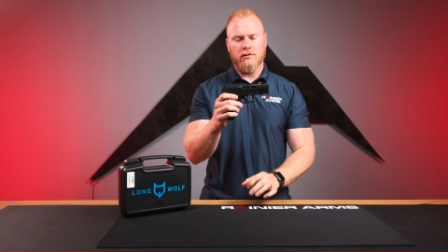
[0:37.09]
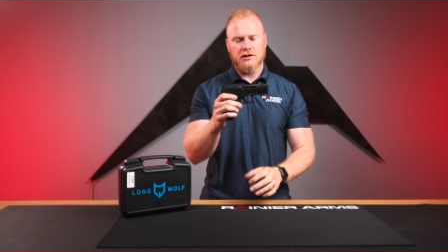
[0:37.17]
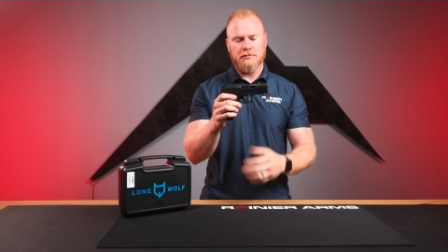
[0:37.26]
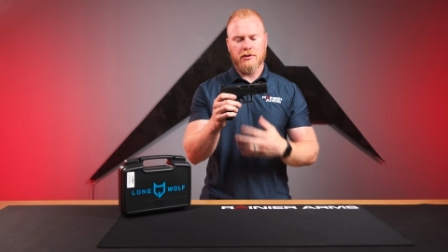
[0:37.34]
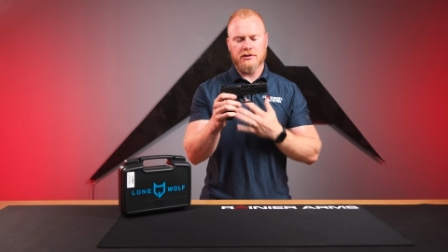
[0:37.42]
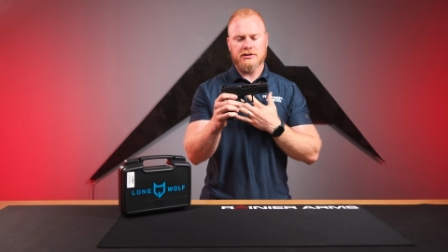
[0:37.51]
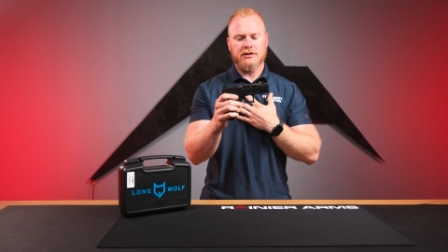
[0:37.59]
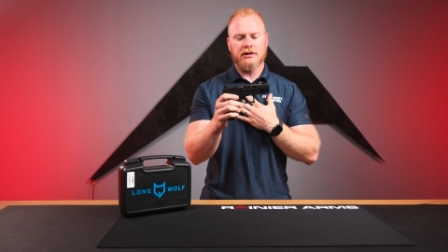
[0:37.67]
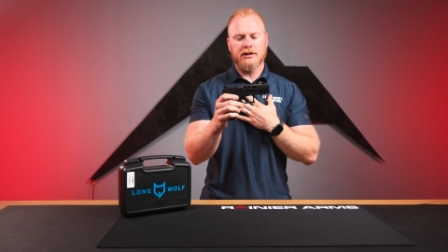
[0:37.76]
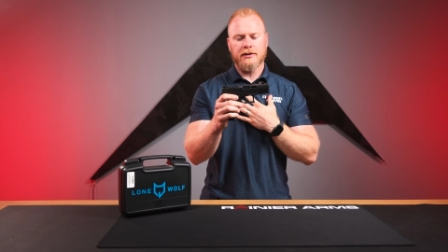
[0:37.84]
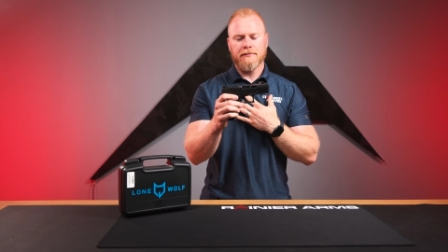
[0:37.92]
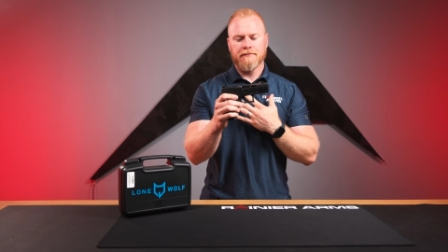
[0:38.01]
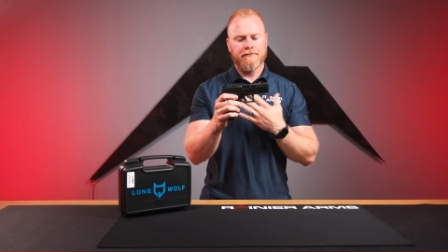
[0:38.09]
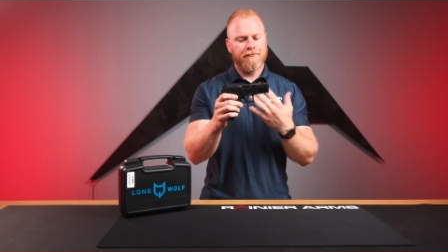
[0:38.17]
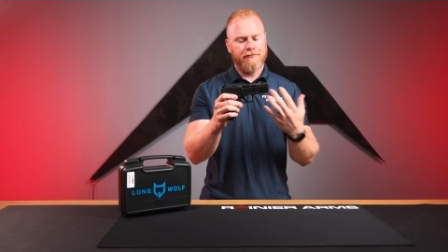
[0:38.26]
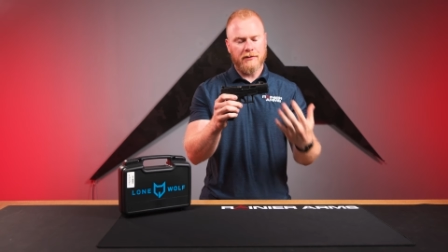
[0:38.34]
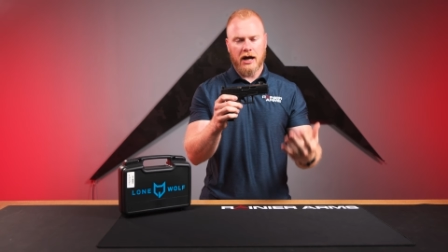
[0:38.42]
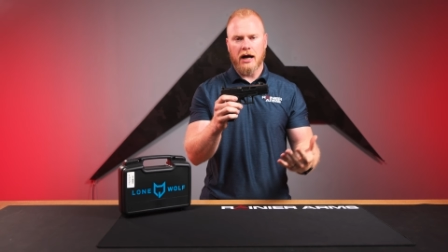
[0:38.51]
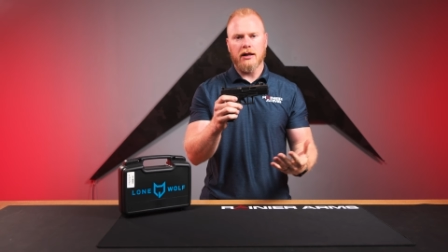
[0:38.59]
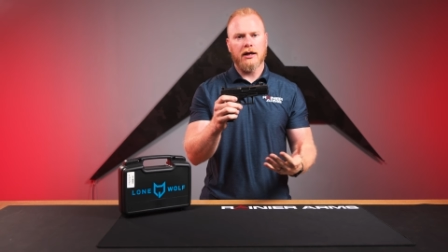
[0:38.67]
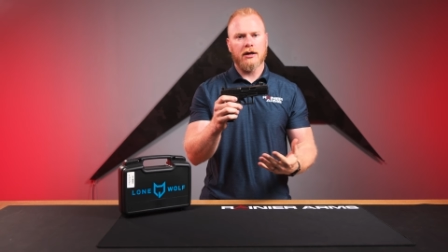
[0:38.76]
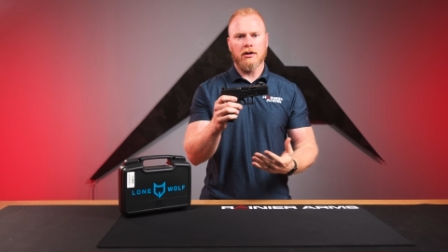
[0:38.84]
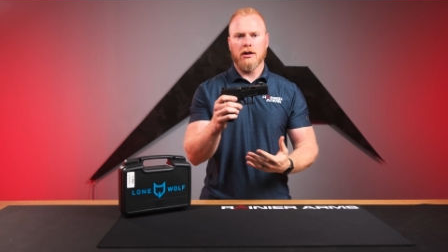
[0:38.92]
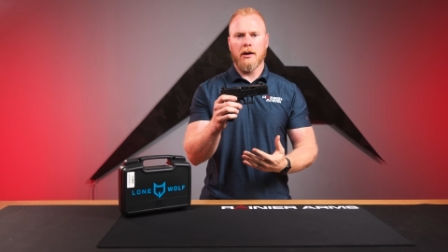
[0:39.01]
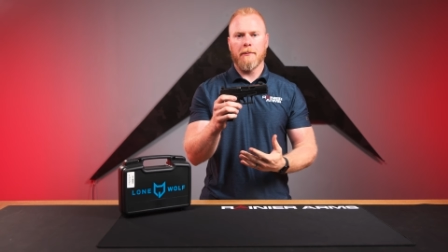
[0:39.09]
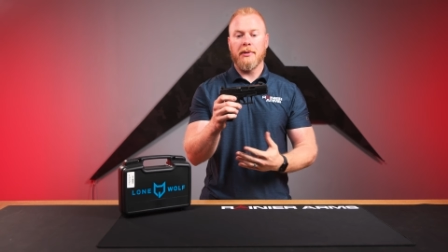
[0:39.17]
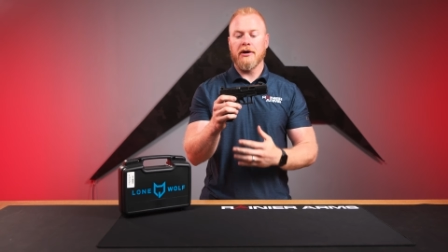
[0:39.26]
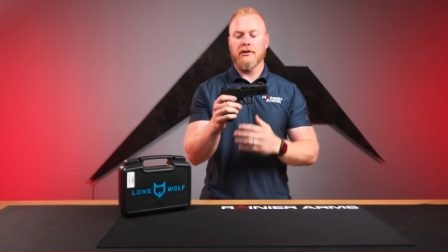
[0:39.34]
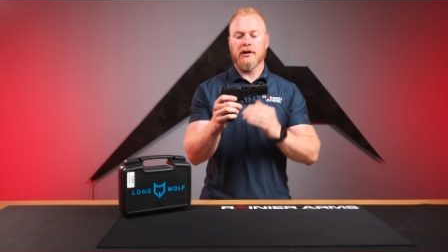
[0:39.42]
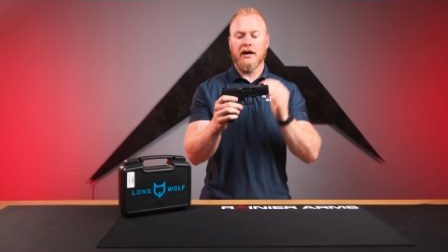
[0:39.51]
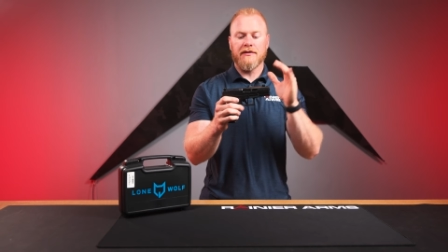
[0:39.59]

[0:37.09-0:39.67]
which personally I like a lot better.